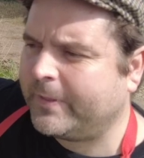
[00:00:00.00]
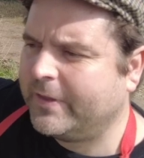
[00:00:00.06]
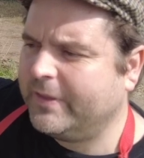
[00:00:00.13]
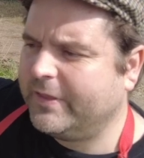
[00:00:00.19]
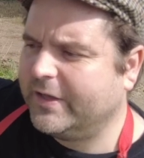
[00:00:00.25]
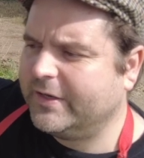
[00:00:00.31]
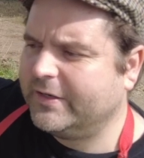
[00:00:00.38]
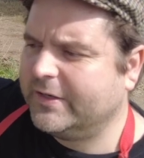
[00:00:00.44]

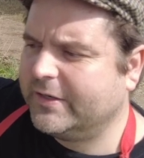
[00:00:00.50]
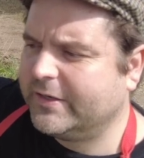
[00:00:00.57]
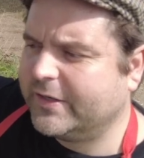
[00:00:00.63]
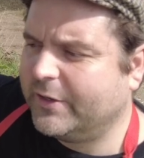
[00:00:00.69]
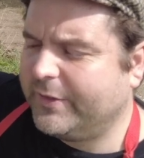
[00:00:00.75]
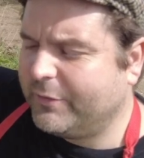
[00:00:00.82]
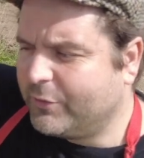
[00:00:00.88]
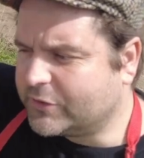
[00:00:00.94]
that, you
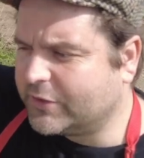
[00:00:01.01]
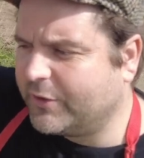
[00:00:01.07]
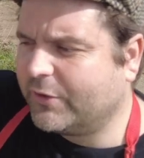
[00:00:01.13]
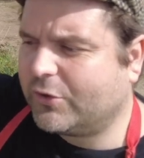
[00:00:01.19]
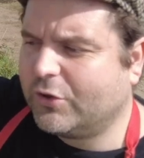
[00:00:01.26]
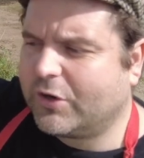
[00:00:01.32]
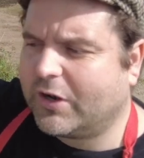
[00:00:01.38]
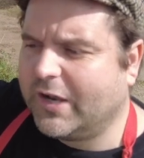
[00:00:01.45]
know, they're also a
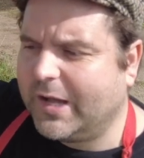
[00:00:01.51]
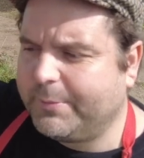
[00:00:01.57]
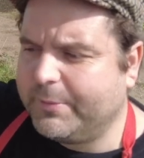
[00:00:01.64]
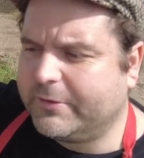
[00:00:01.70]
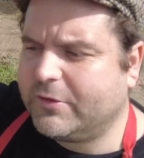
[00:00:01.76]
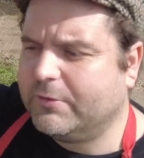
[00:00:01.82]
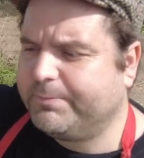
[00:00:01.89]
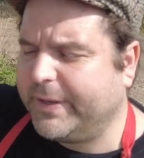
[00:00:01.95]
good club
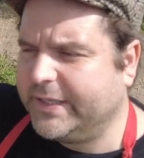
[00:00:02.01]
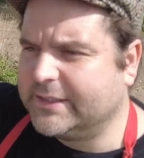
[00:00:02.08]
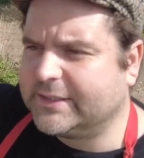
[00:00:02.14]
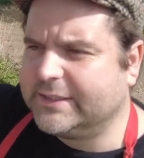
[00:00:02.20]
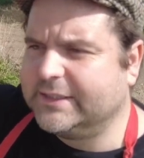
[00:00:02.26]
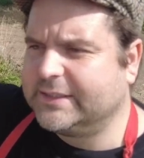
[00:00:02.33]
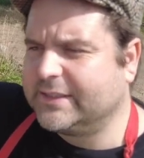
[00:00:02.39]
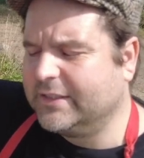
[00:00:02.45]
with good
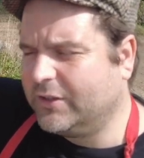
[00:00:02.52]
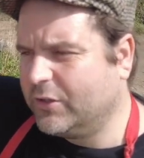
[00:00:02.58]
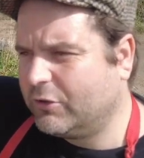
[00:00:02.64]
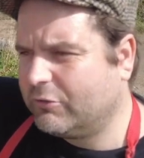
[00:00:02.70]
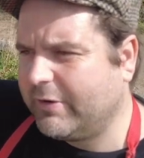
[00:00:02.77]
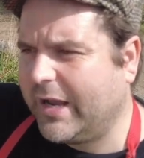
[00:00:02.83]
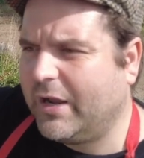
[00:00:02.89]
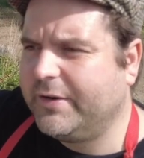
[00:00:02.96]
basis and good
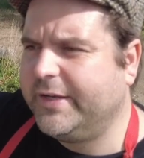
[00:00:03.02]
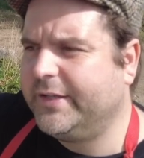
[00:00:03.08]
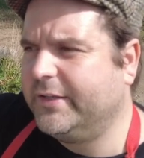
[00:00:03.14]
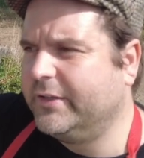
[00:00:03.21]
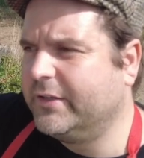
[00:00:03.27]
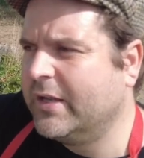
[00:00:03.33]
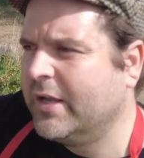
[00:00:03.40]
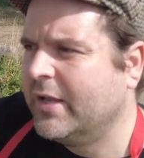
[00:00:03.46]
grounding
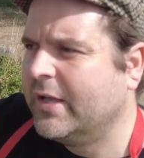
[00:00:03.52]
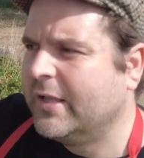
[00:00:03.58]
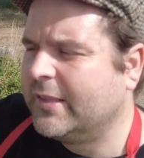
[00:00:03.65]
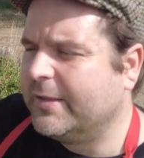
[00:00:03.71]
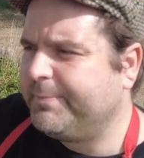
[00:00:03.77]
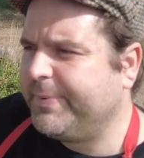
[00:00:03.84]
and the